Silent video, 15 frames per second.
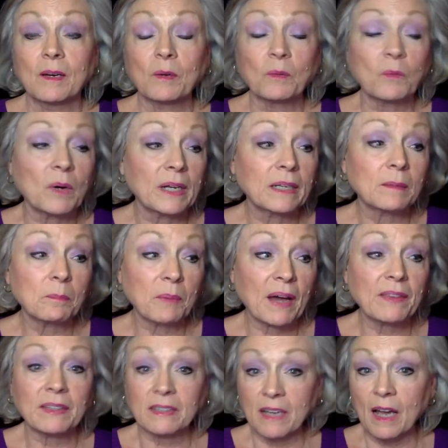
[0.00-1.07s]
when by
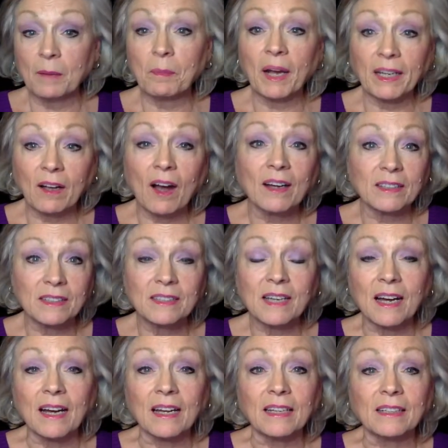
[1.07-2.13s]
the time I got
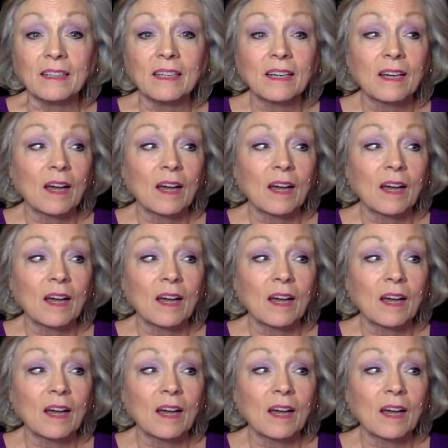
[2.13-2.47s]
done